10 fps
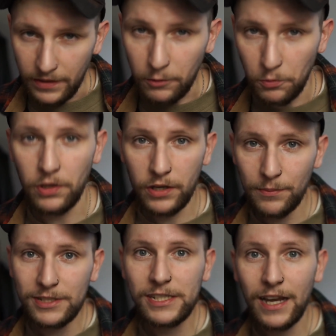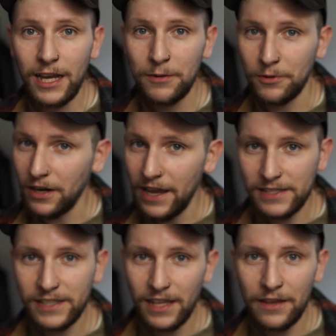There will come a time where
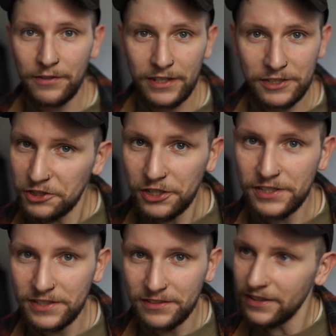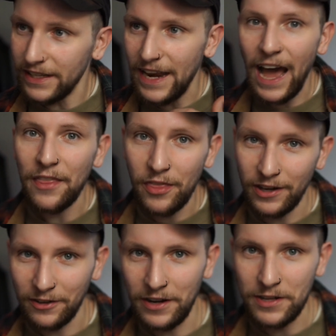X11 is just not
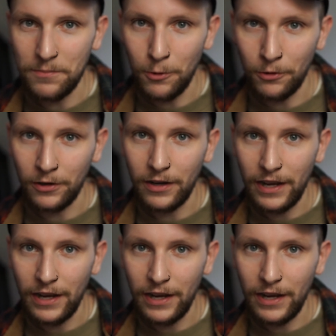there anymore.